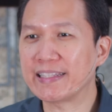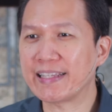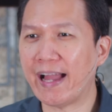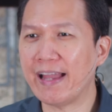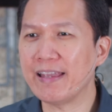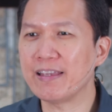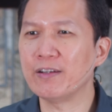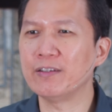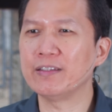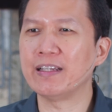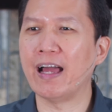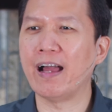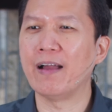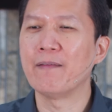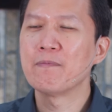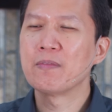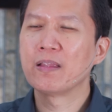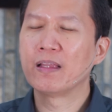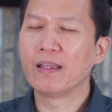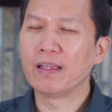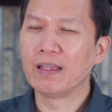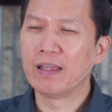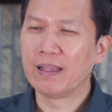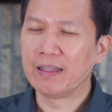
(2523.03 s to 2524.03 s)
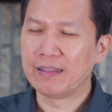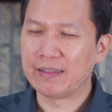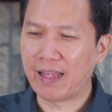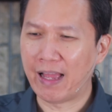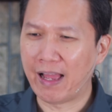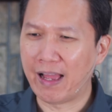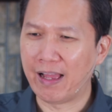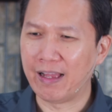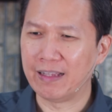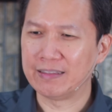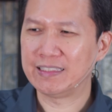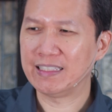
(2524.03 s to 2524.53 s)
kayo na,
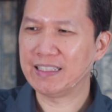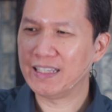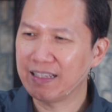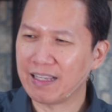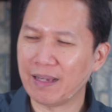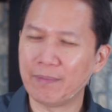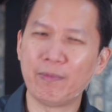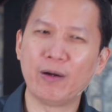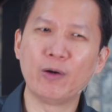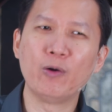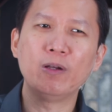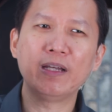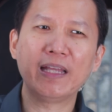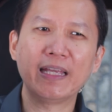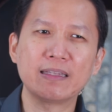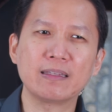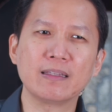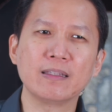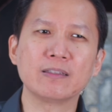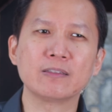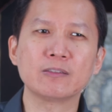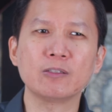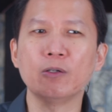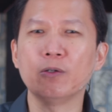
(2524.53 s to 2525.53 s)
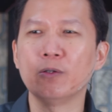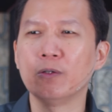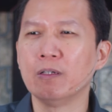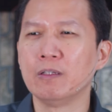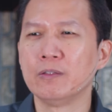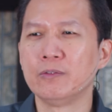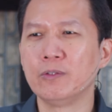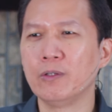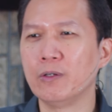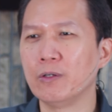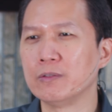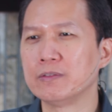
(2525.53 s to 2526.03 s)
na sige ka mangulit. So,
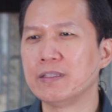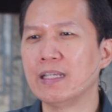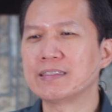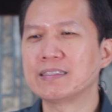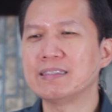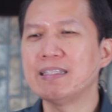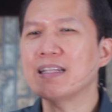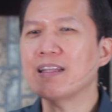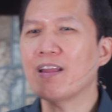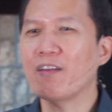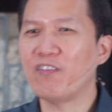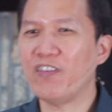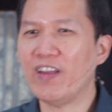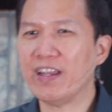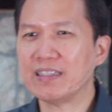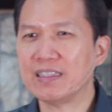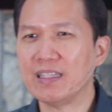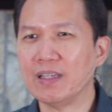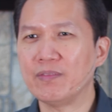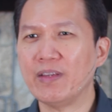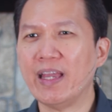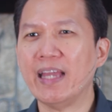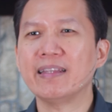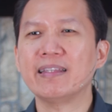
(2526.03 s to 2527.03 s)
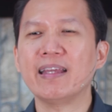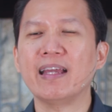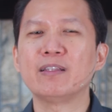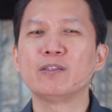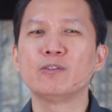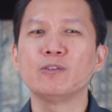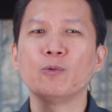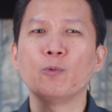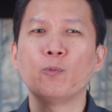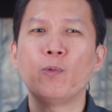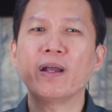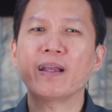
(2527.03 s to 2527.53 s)
no, that's not effective. And
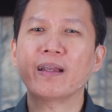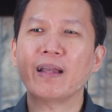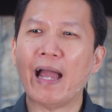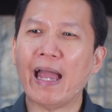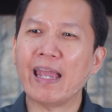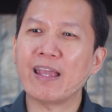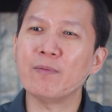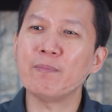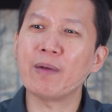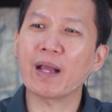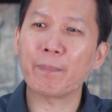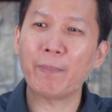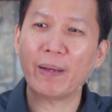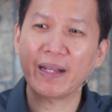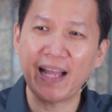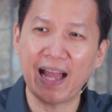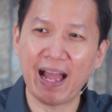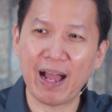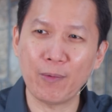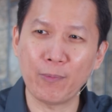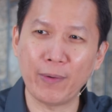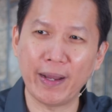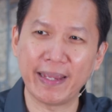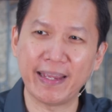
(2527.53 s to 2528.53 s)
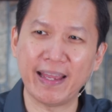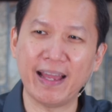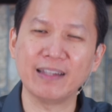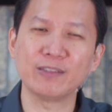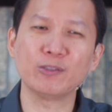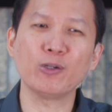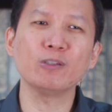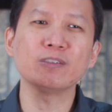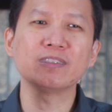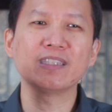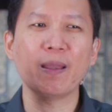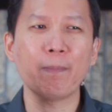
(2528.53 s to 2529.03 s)
then, wag, ayaw makipag-away. Ha?
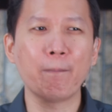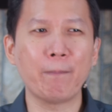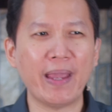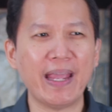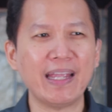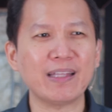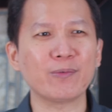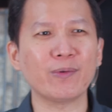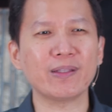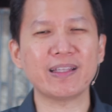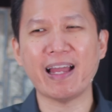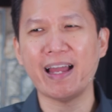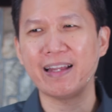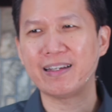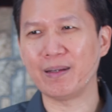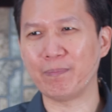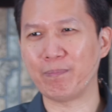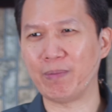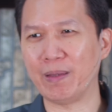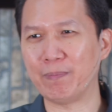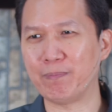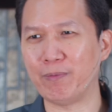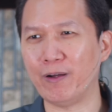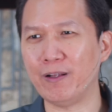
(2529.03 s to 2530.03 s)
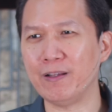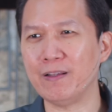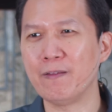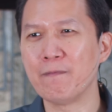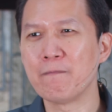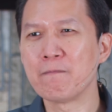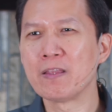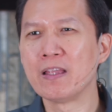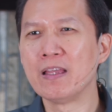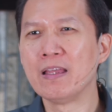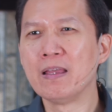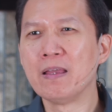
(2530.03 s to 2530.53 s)
Don't debate with other people
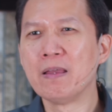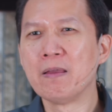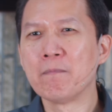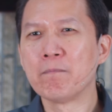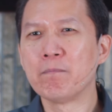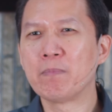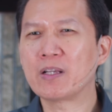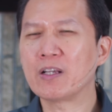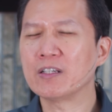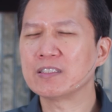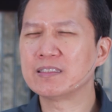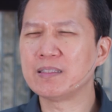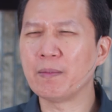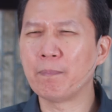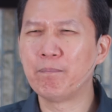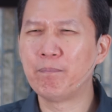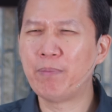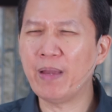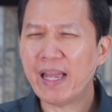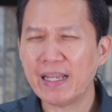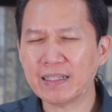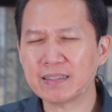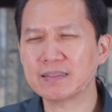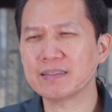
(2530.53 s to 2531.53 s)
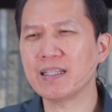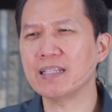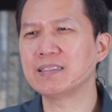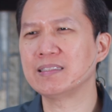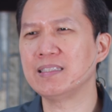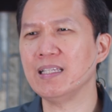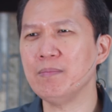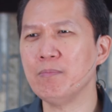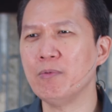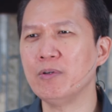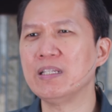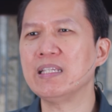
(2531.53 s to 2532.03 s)
because the best
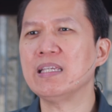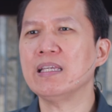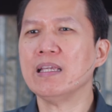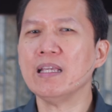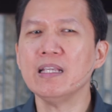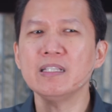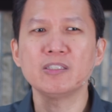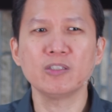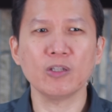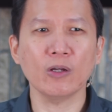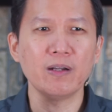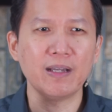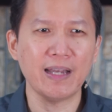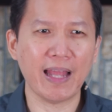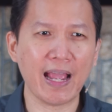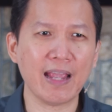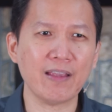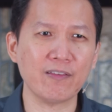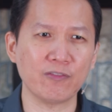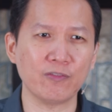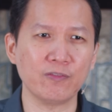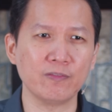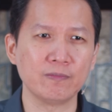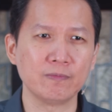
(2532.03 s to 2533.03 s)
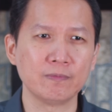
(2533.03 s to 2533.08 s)
testimony is your life.